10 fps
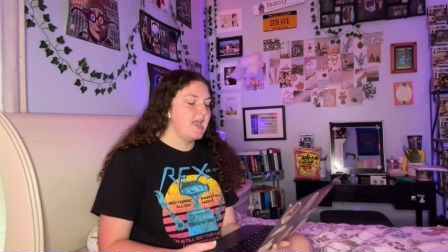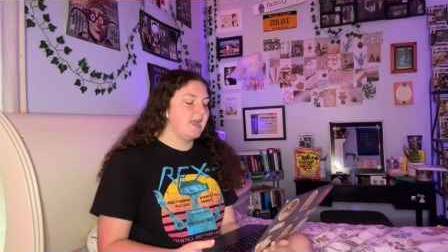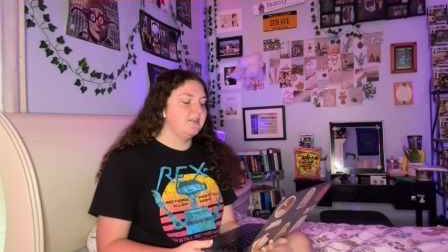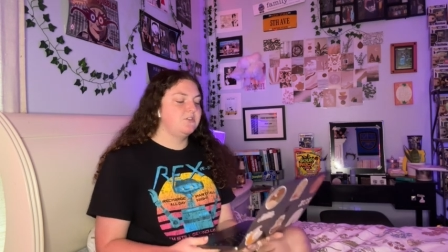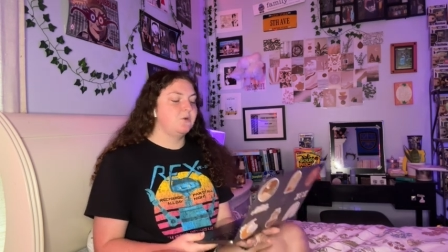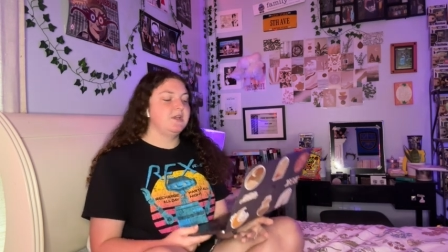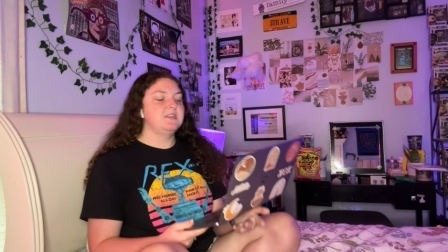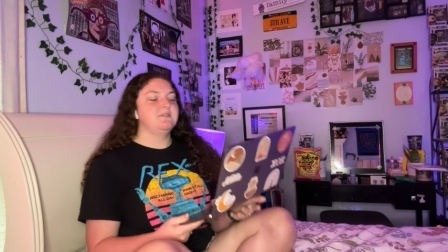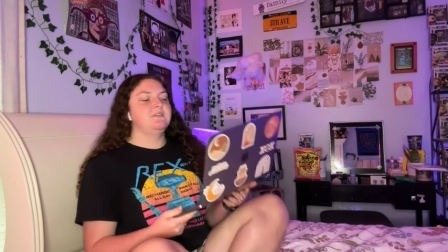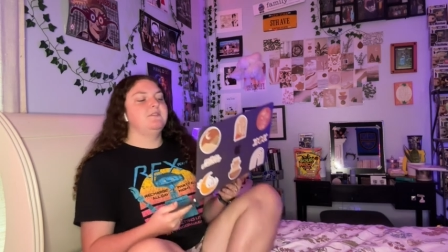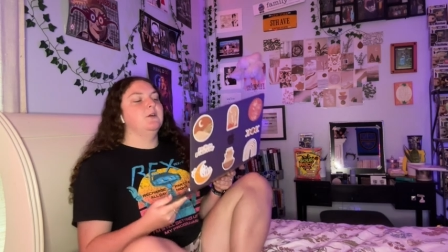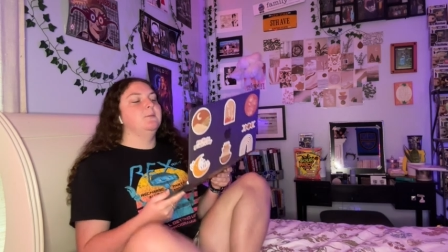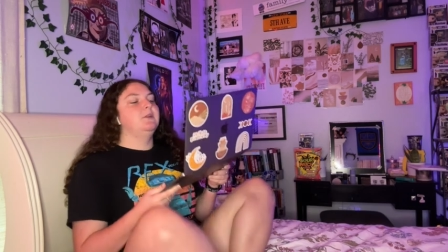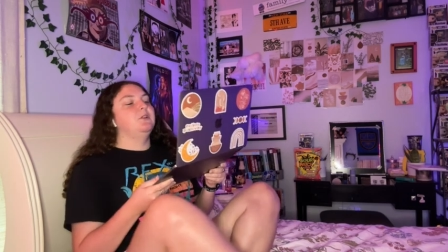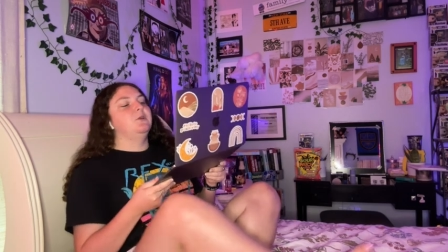and stories of the film,
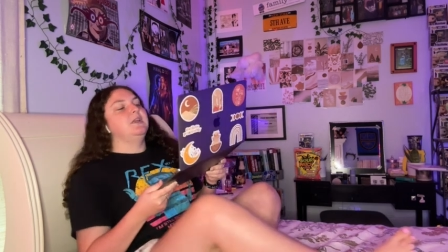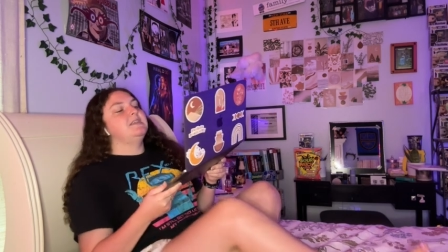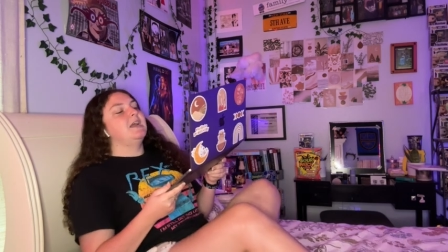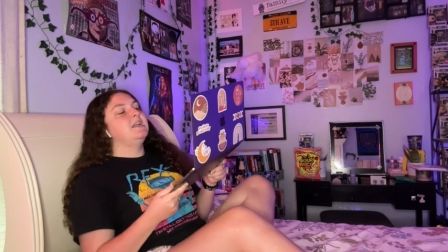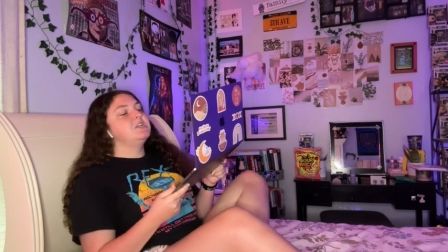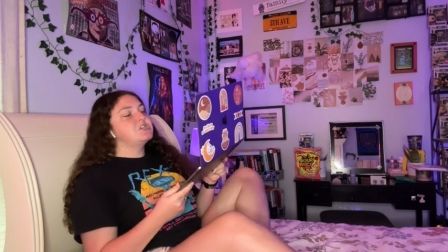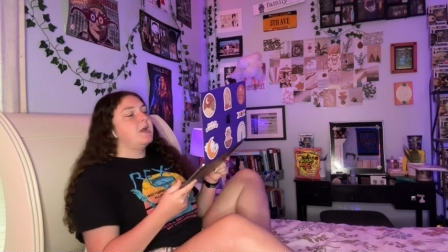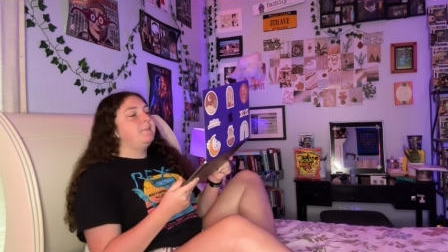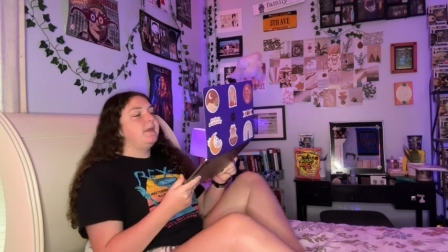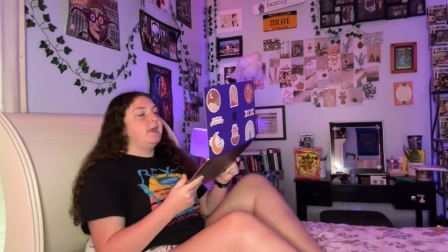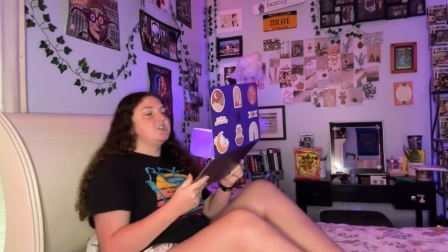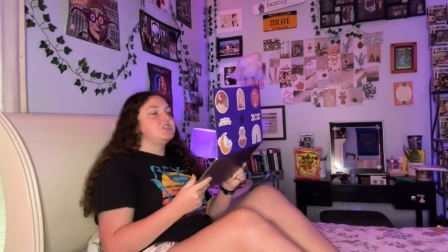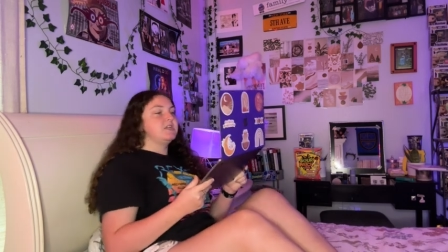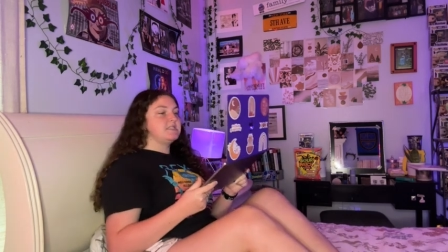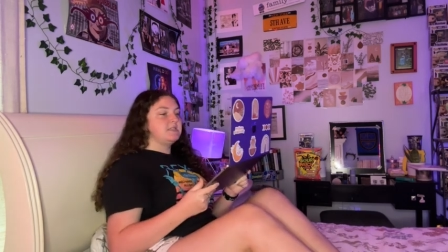including dining, shopping, and a
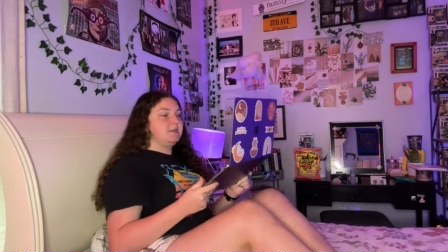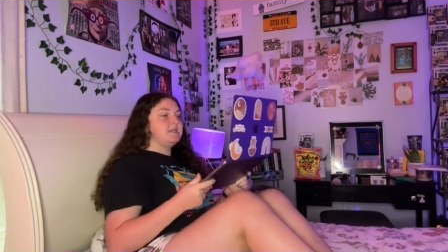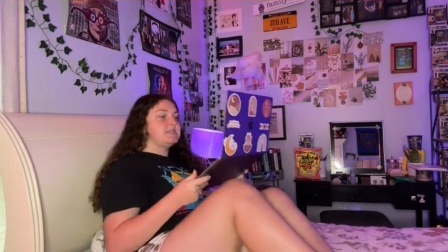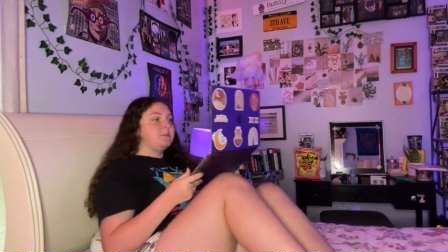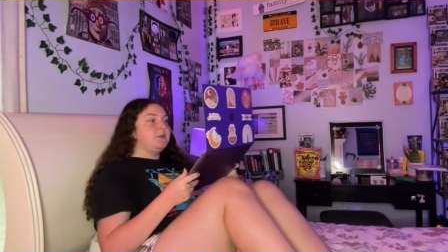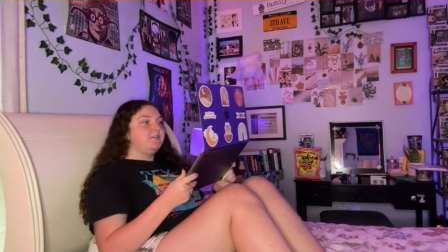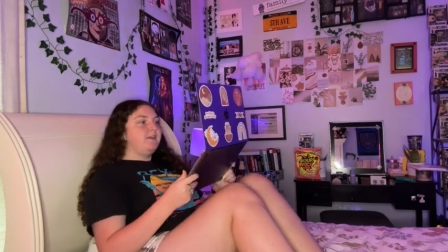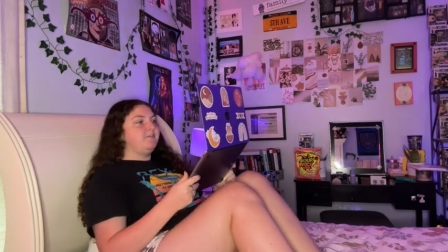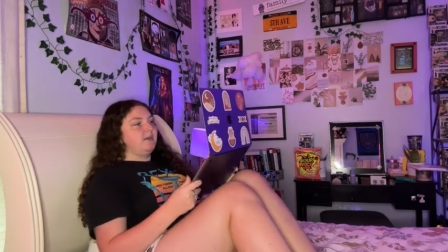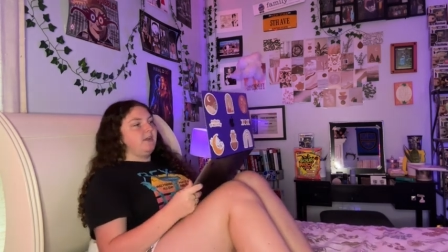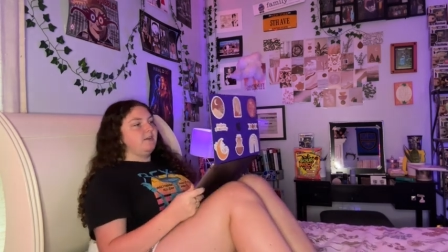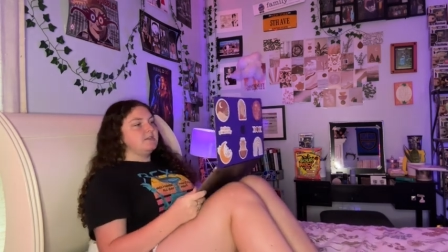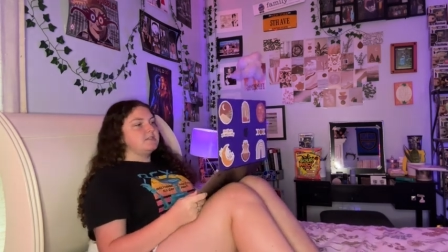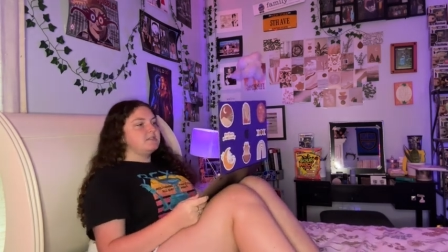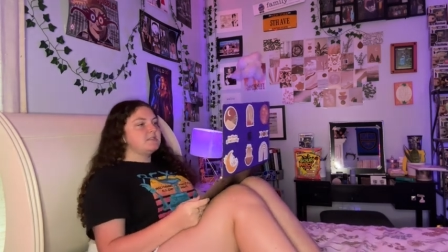chance to meet some of your favorite
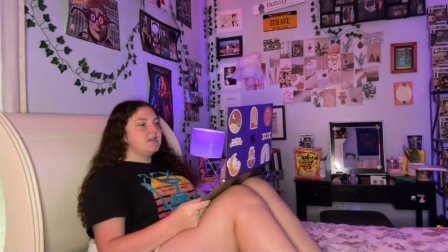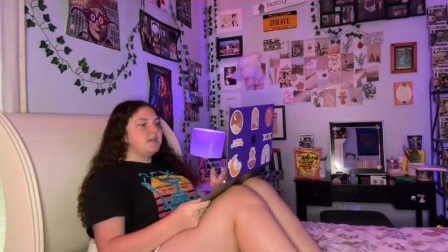characters.